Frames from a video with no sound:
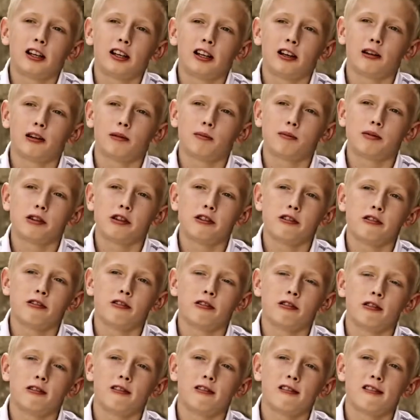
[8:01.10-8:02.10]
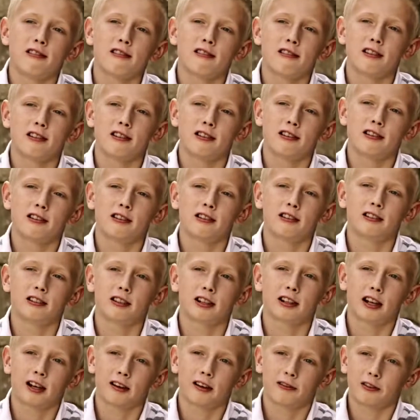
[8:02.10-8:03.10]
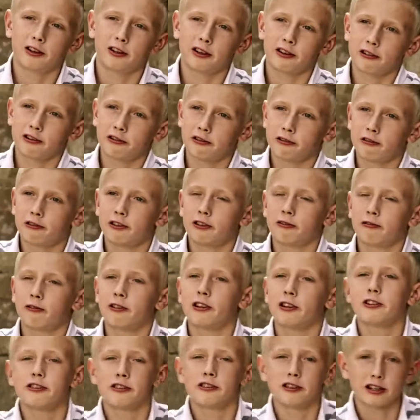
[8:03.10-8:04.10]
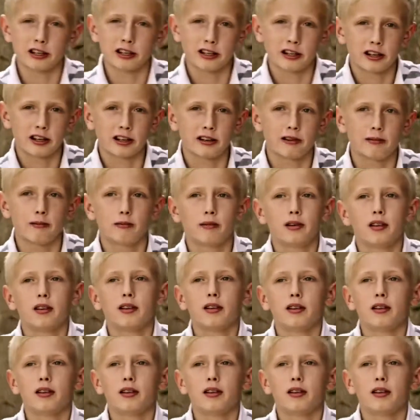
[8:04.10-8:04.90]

help you and to look after you when you need him.